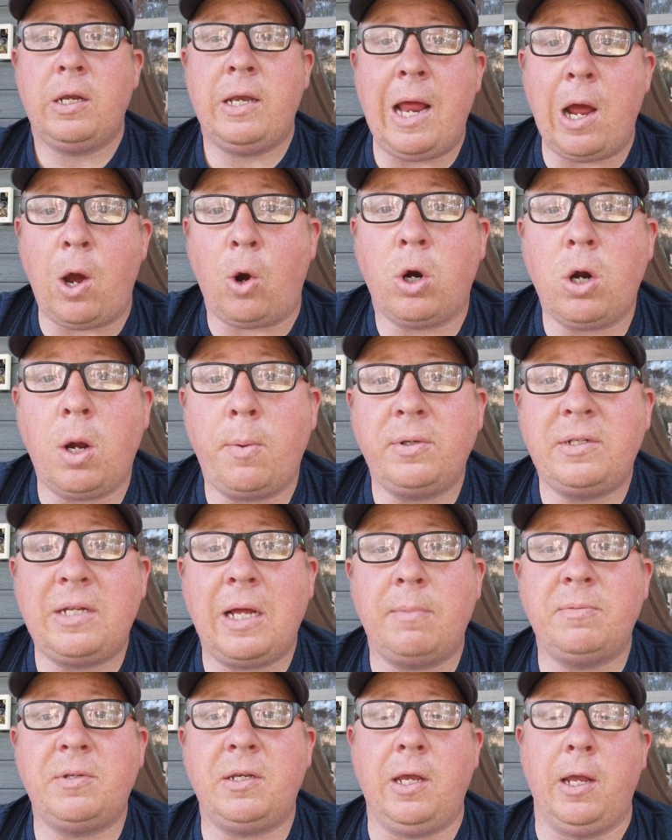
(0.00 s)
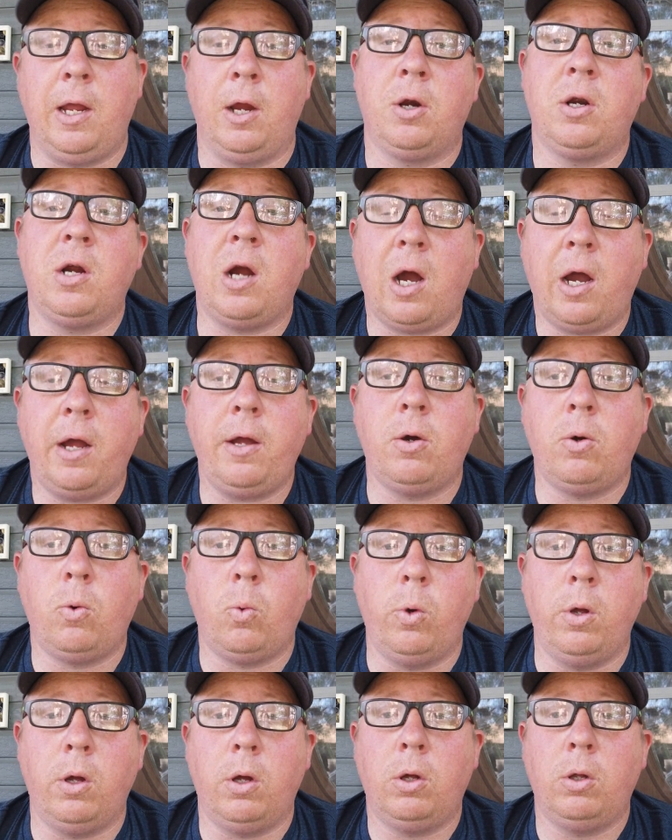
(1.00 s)
Now, a couple times a year, Kyle
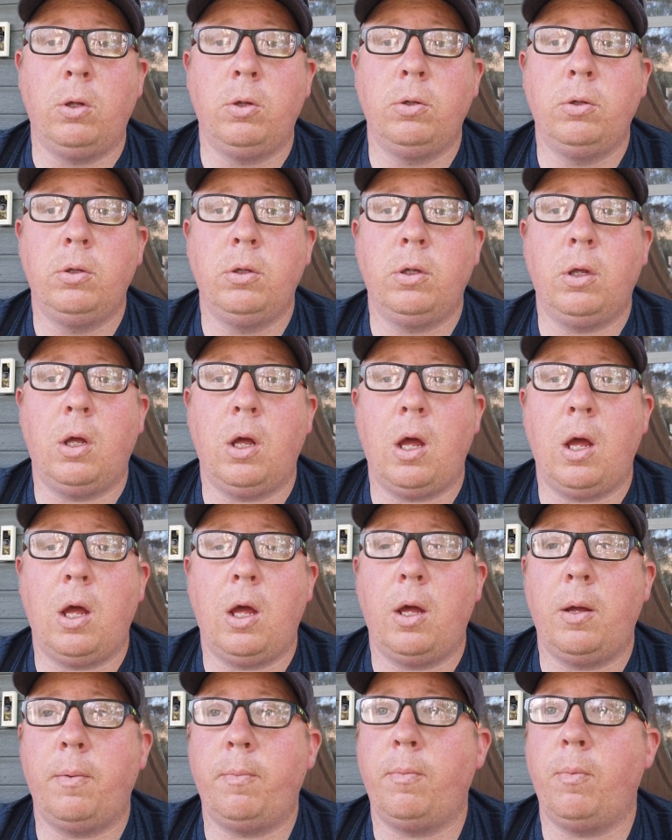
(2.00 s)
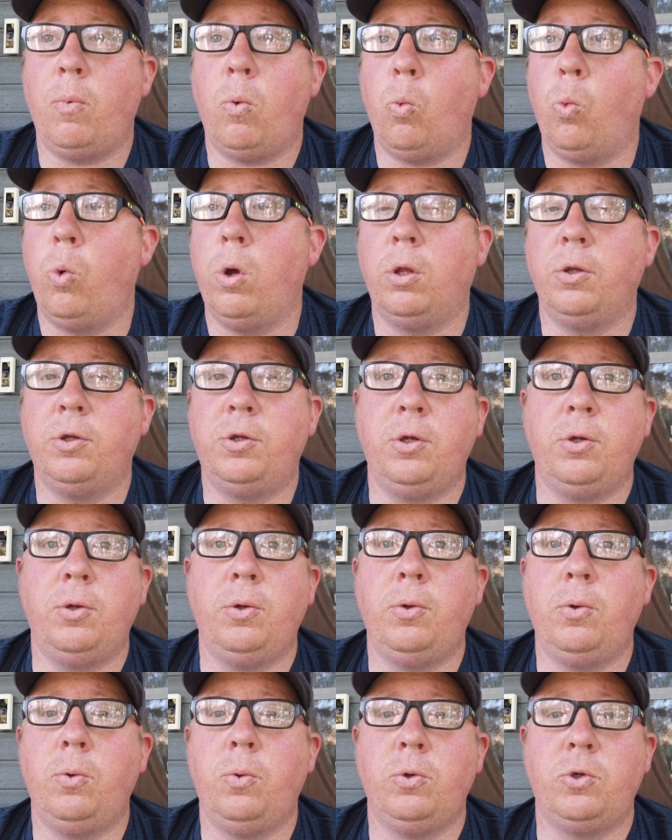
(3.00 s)
will
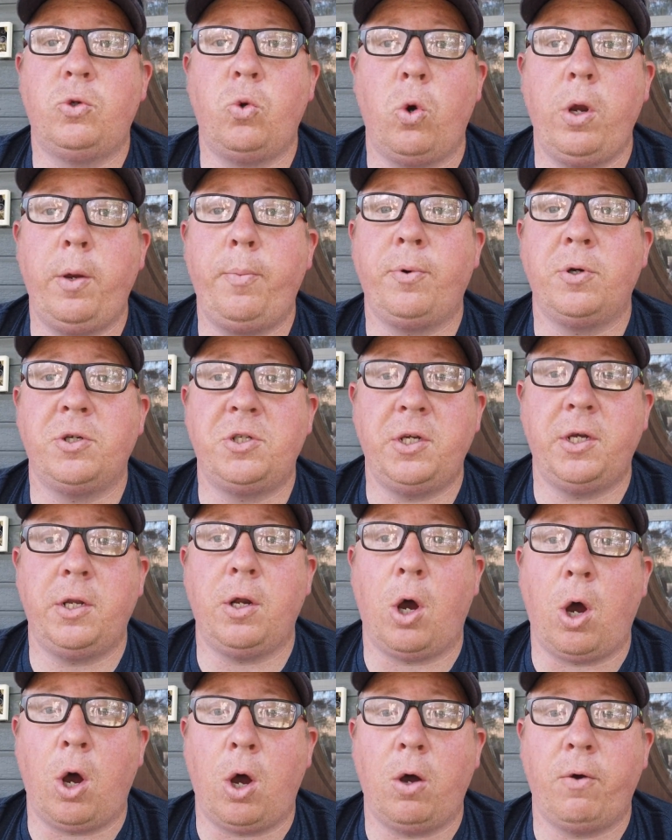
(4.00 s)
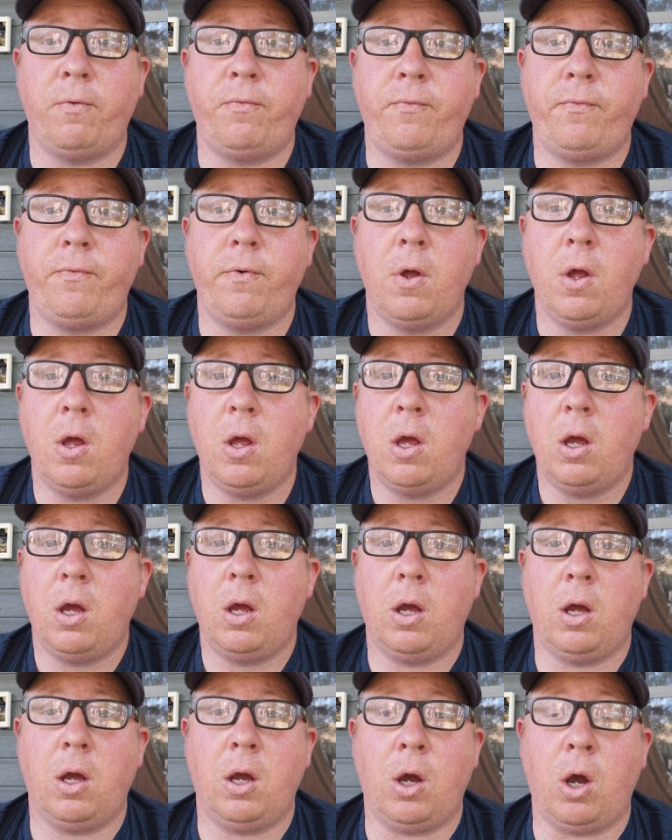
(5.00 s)
do 20% off
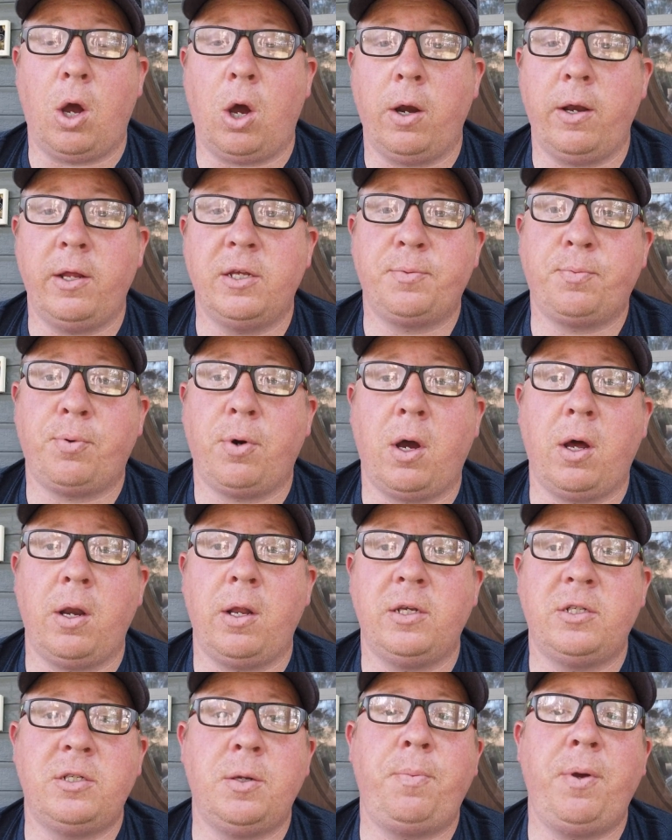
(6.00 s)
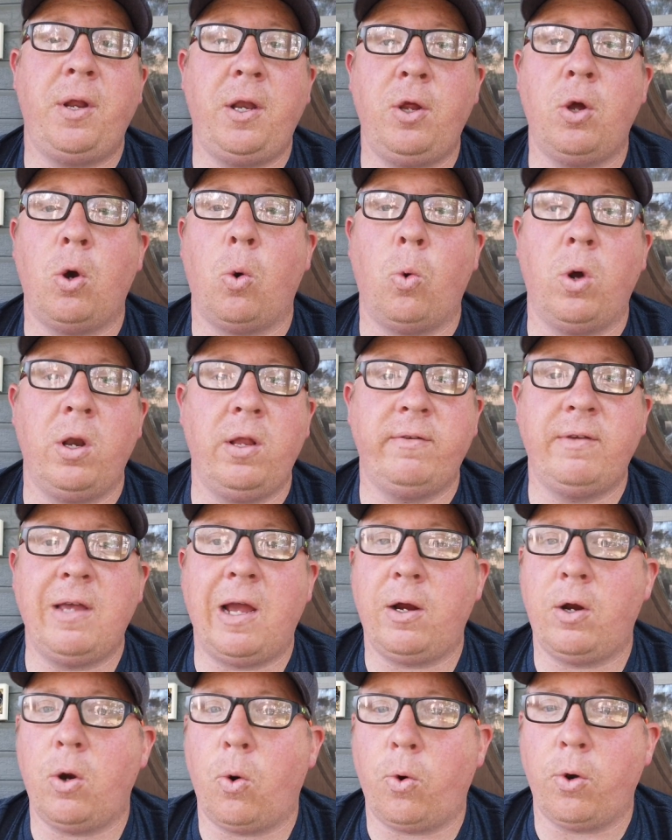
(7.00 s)
on his products, depending on what he's
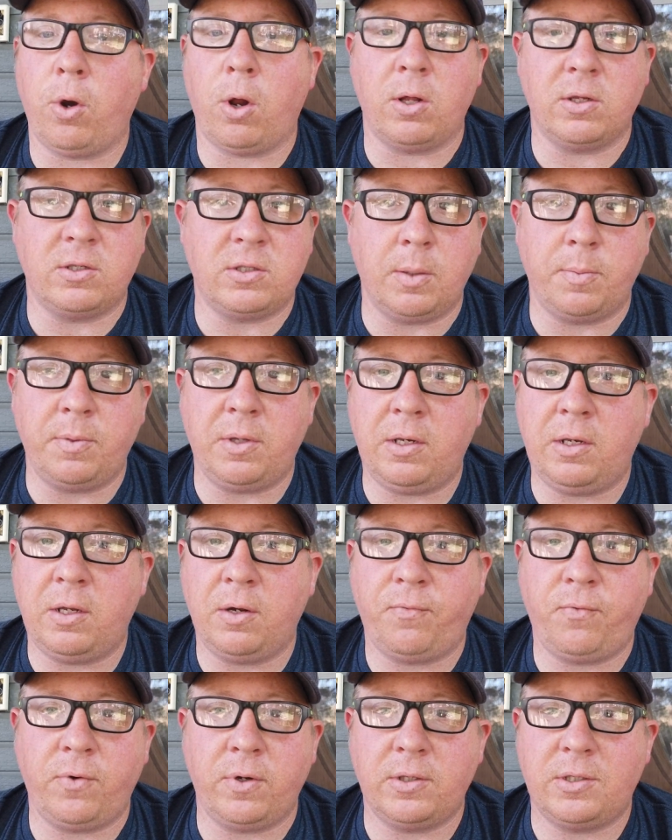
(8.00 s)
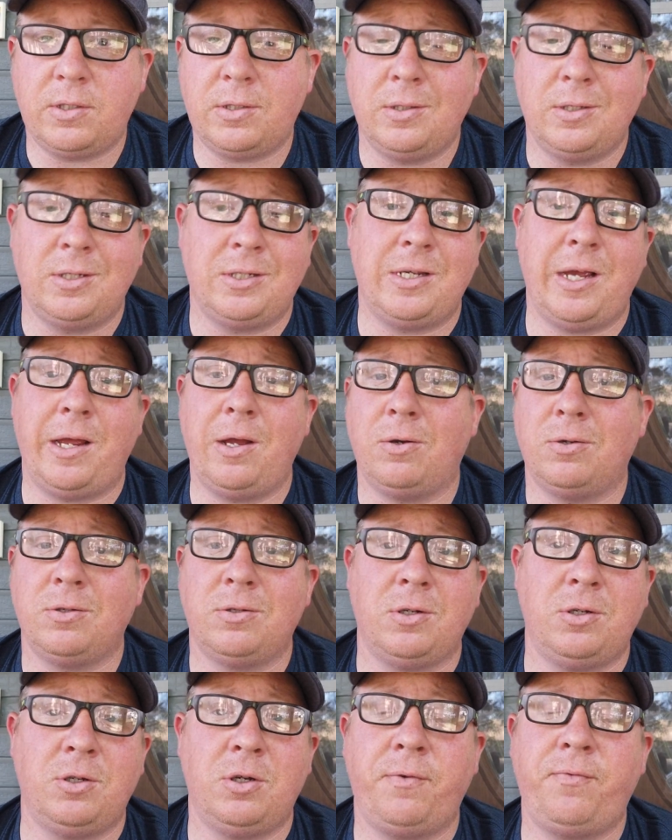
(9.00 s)
got going on. Some of the different
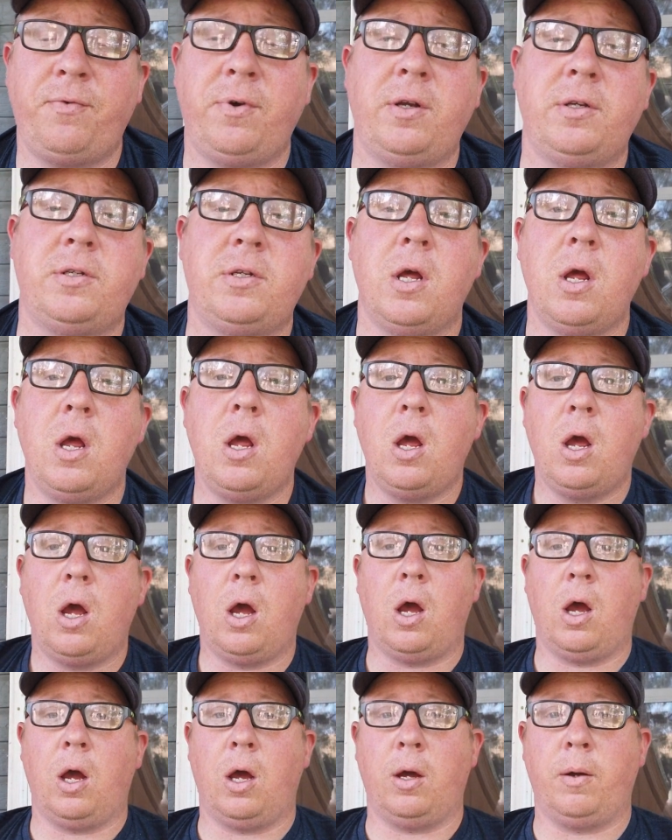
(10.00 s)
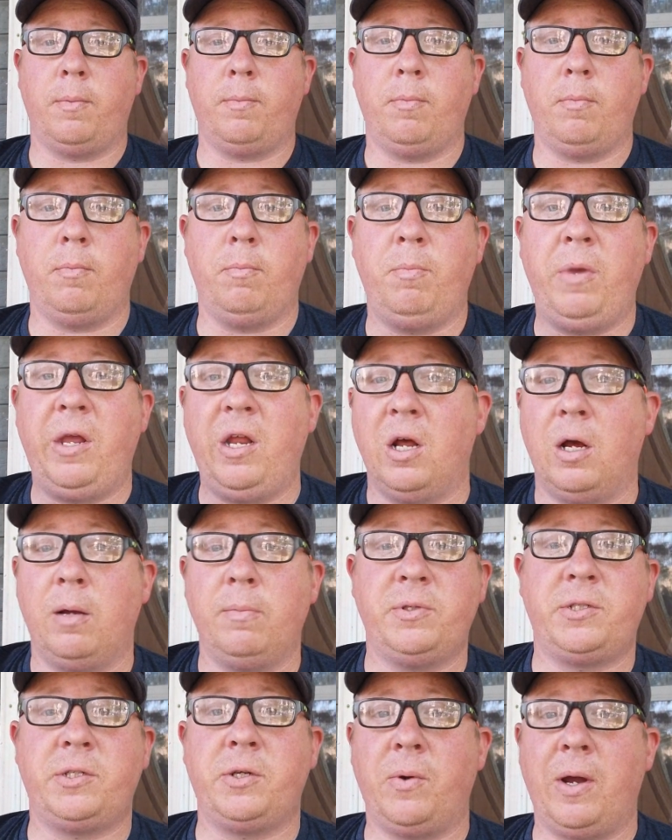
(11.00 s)
sales or different
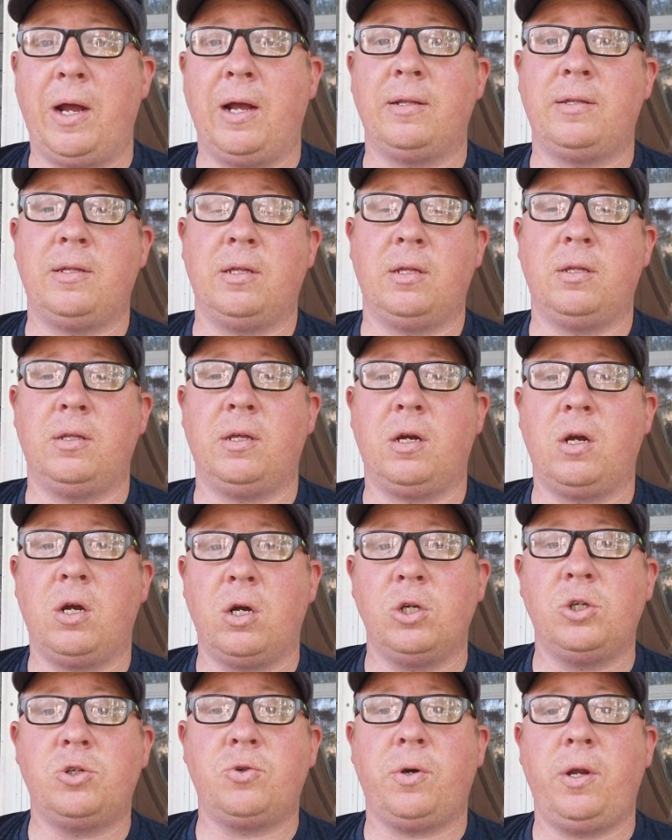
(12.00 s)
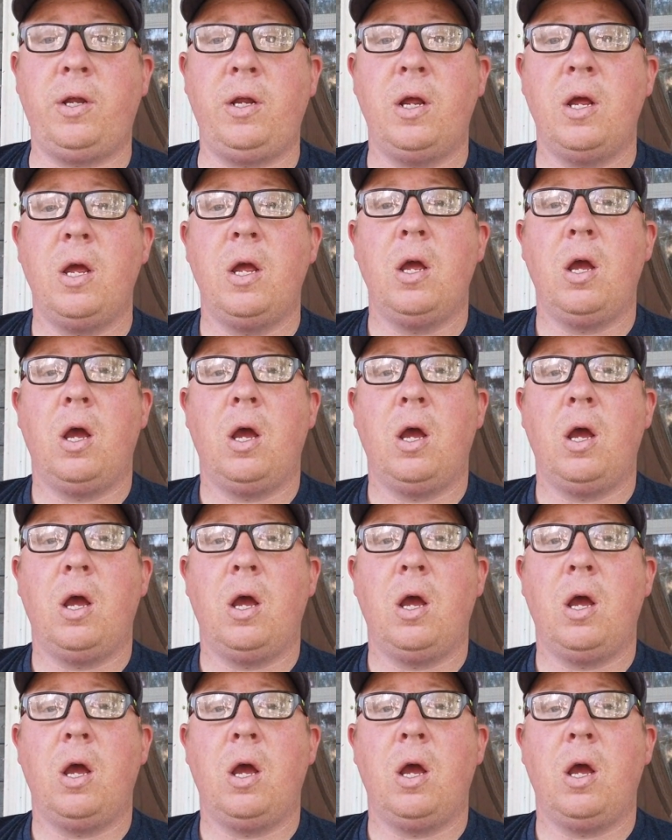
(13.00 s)
meetups throughout the country.